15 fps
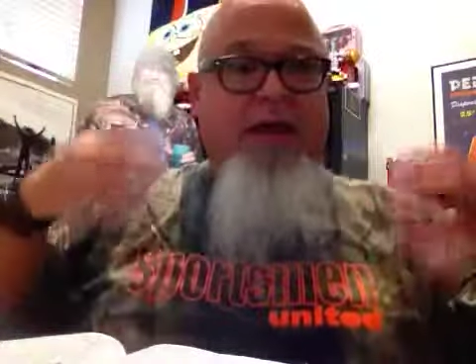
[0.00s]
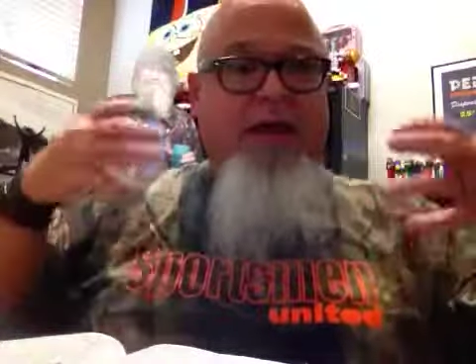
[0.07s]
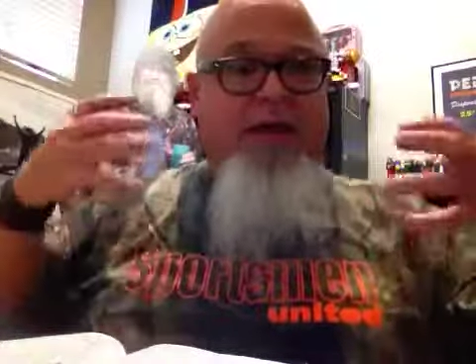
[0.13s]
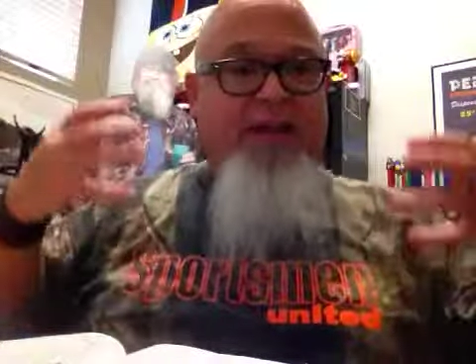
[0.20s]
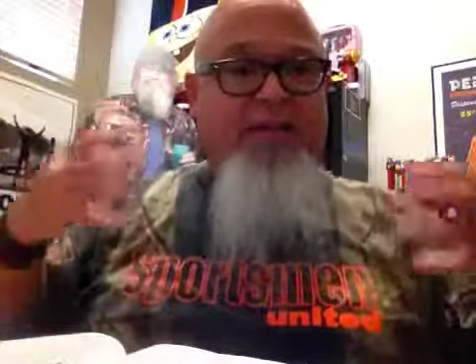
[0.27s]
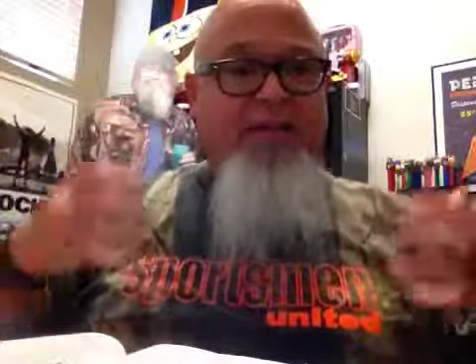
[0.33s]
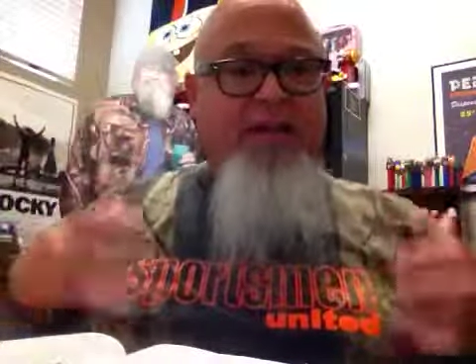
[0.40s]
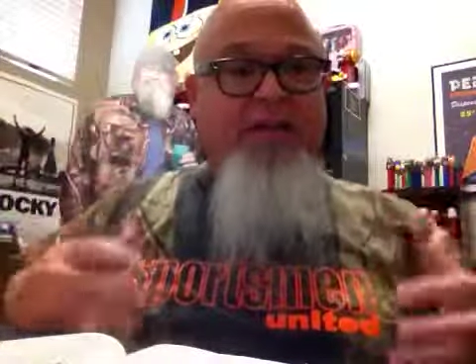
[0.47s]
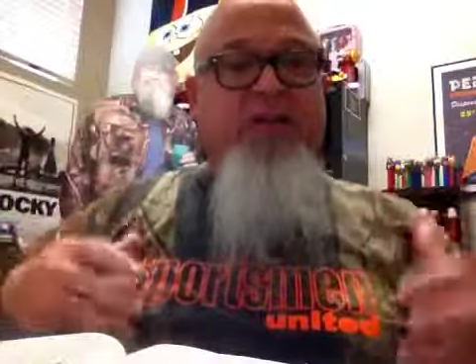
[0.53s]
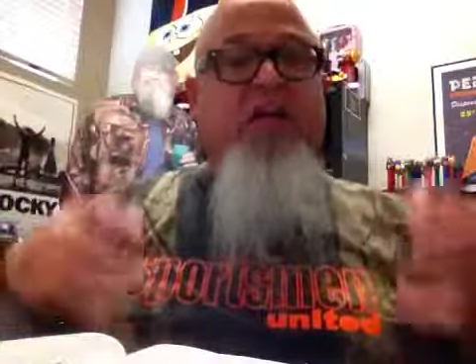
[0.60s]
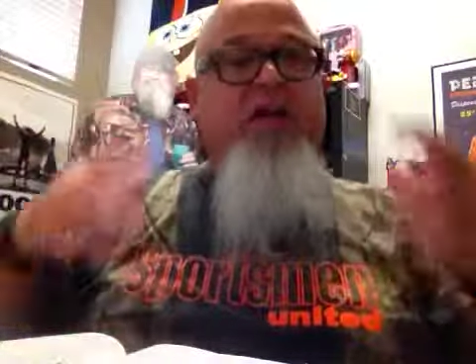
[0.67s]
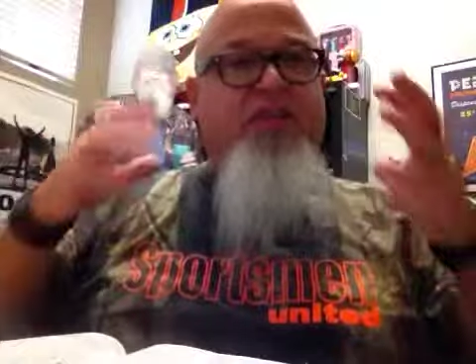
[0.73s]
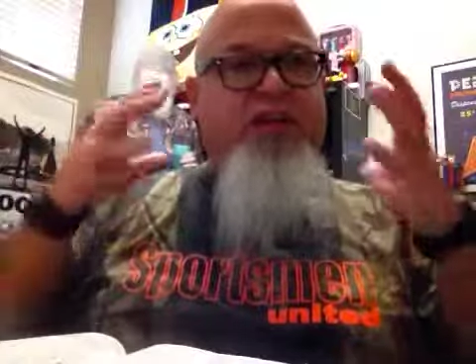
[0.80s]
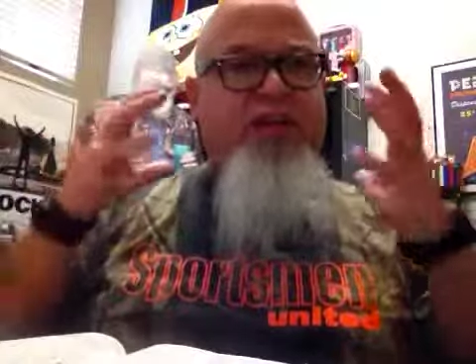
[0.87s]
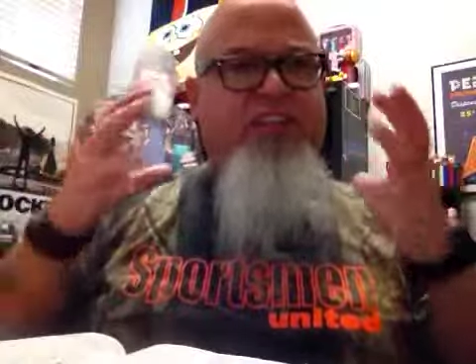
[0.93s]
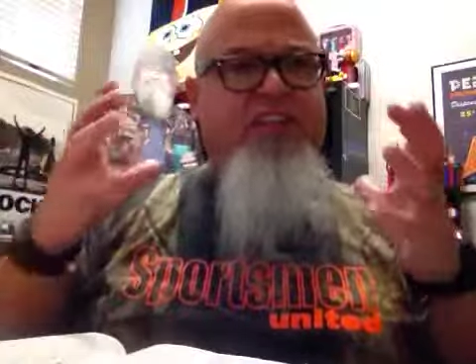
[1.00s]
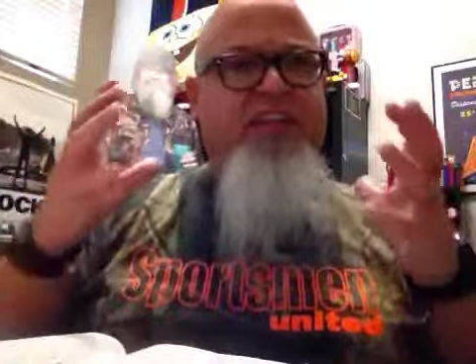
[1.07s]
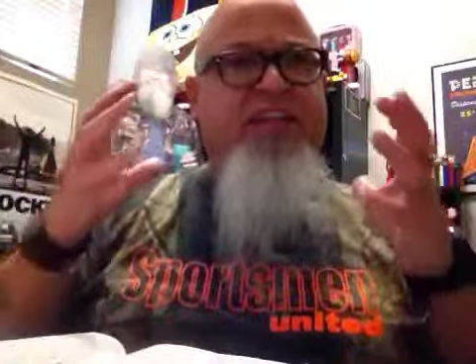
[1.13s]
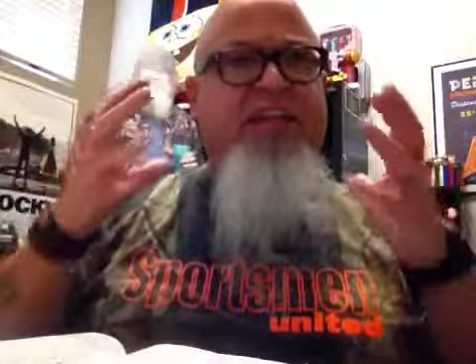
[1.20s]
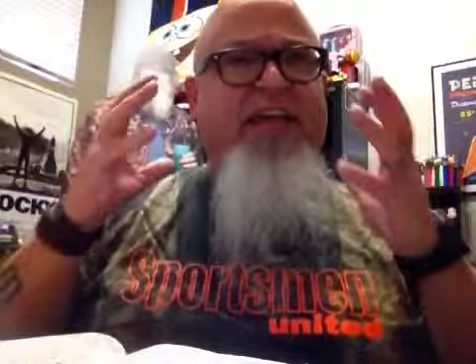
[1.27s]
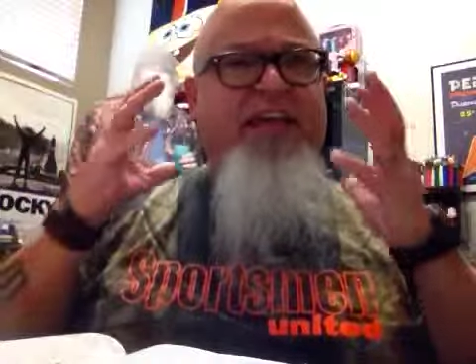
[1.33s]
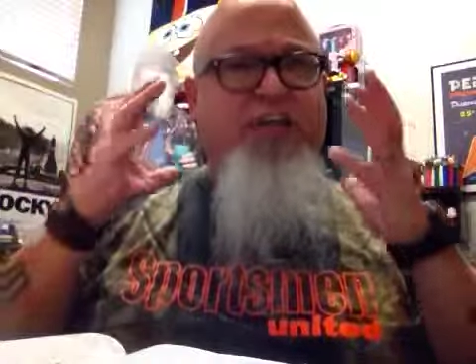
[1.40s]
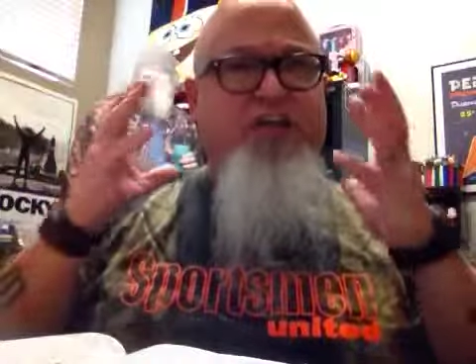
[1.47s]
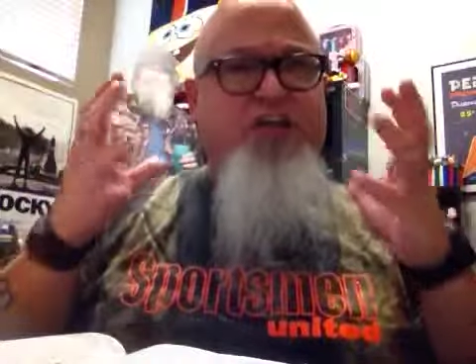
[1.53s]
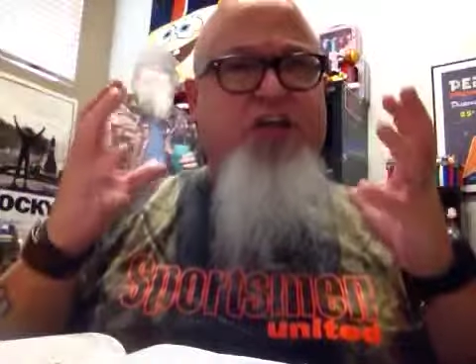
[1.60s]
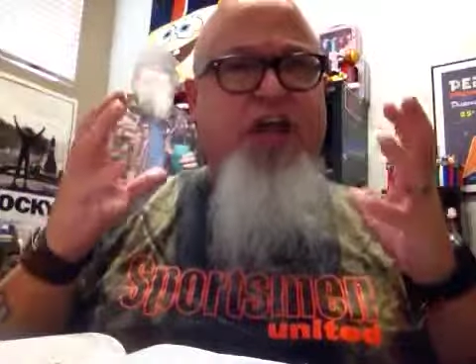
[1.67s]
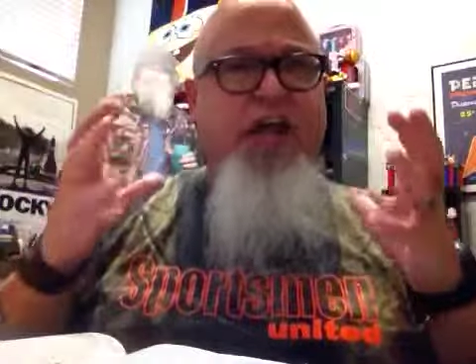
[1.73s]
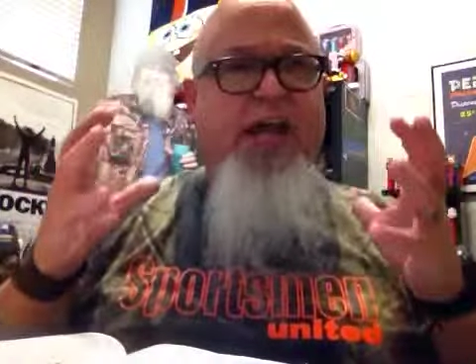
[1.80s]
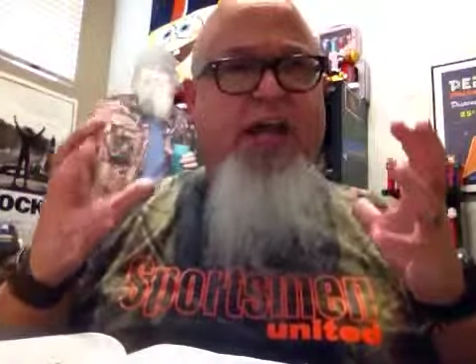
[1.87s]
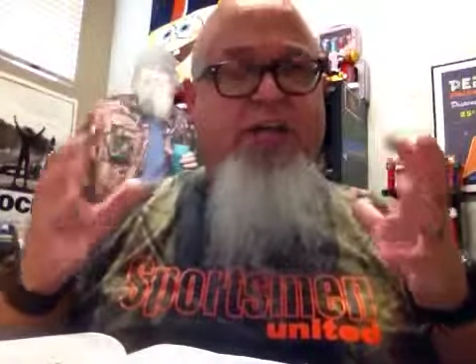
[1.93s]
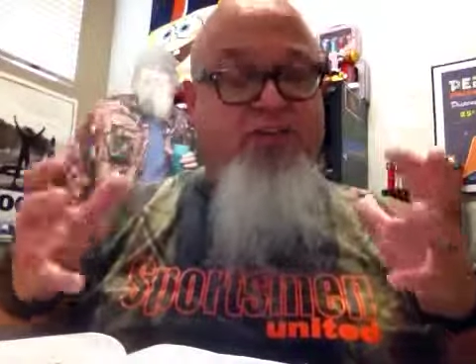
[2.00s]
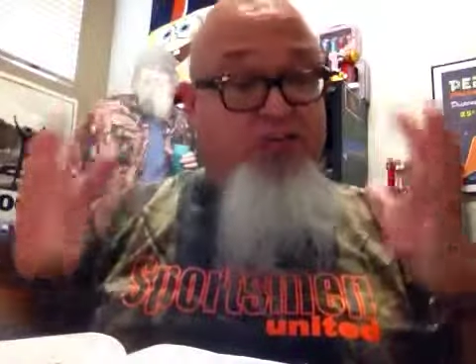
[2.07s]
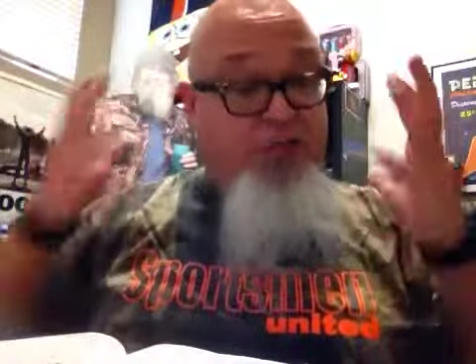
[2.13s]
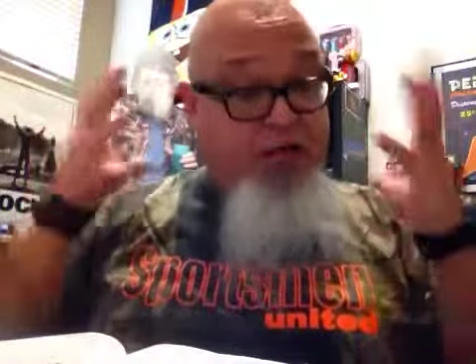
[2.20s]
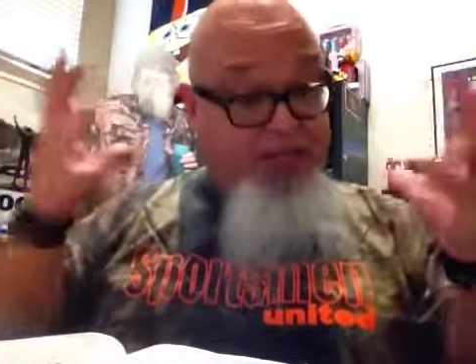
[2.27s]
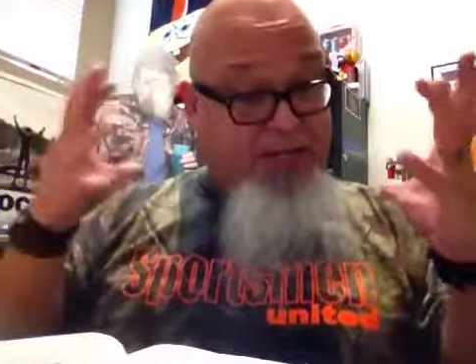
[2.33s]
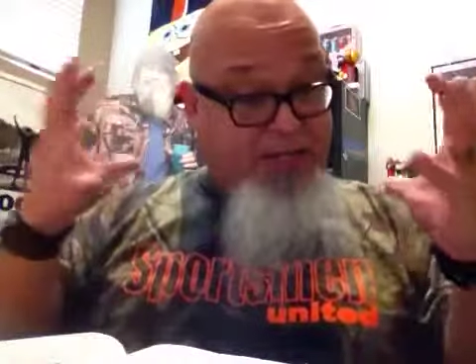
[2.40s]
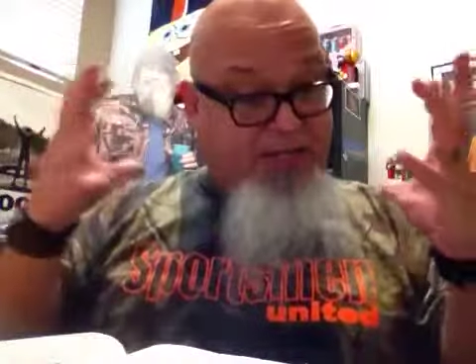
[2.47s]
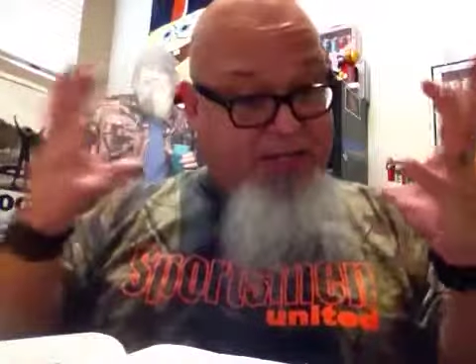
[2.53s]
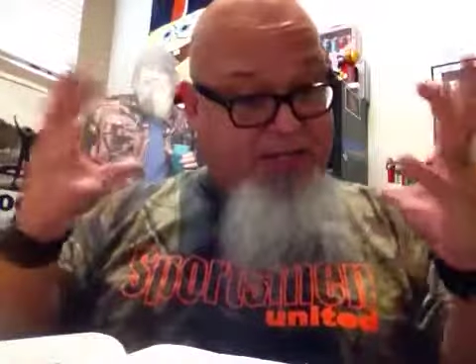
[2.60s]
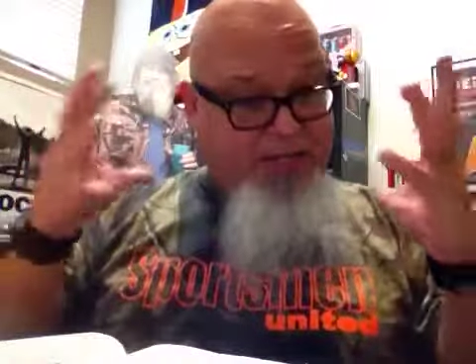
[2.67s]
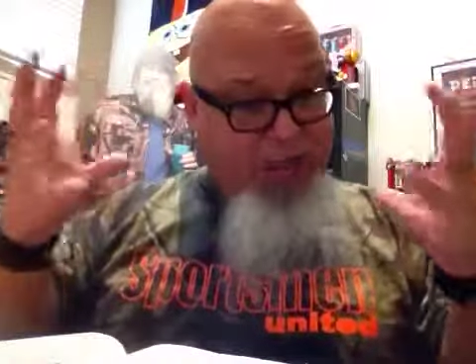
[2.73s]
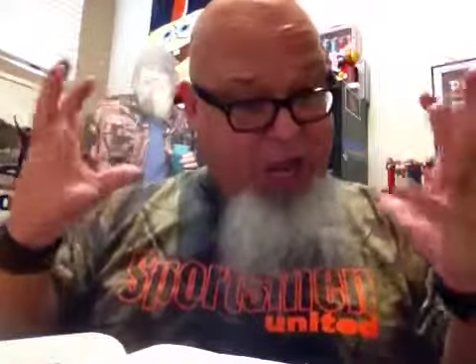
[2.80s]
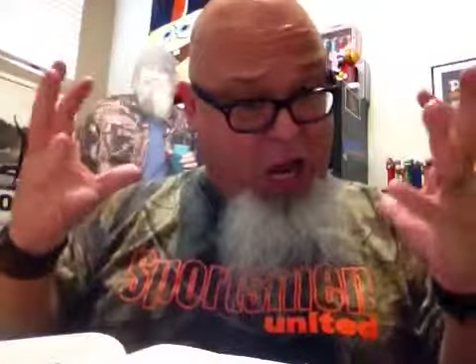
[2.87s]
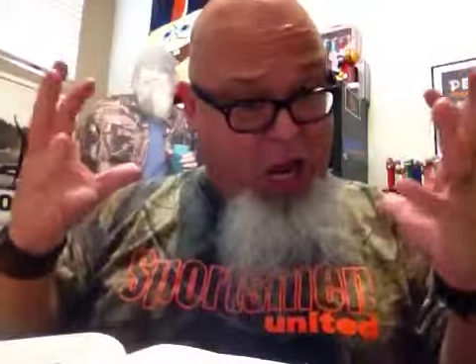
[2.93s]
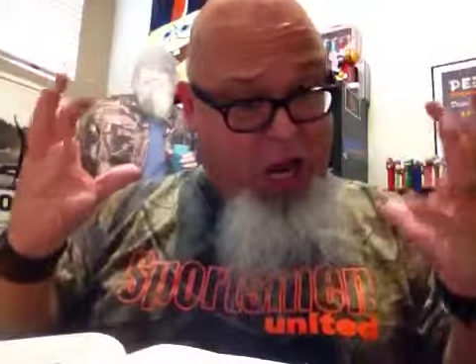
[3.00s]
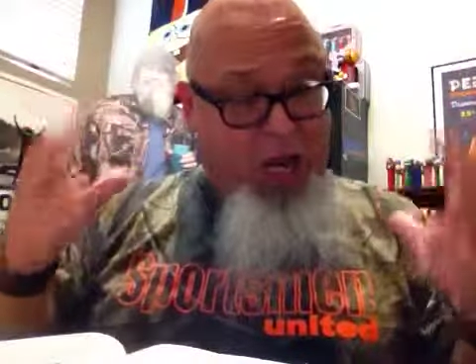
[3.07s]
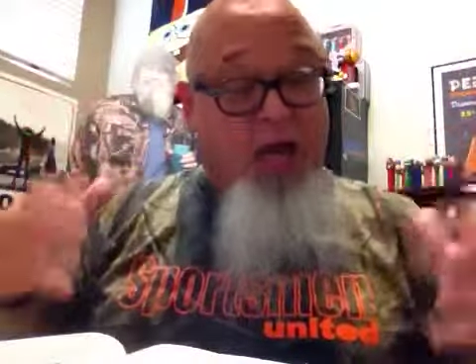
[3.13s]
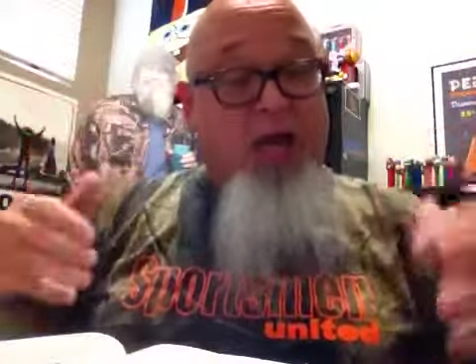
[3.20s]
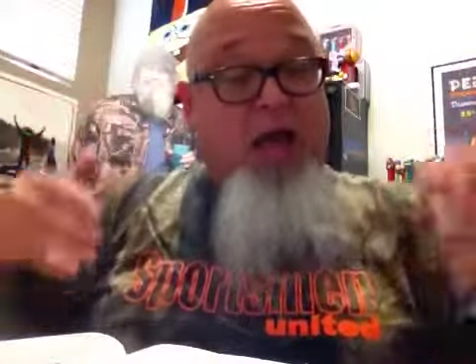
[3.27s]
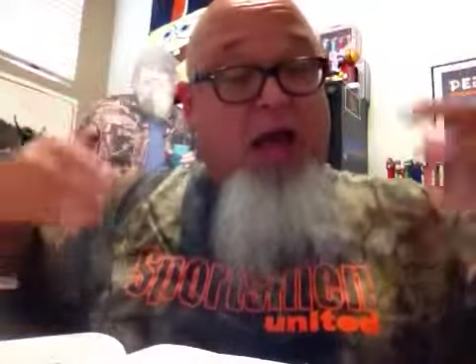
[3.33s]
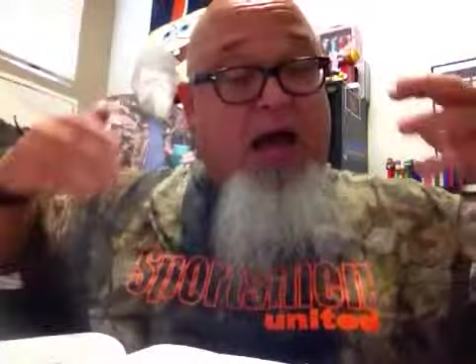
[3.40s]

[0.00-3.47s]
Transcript: And it says, the scene changed. Da, da, da, da.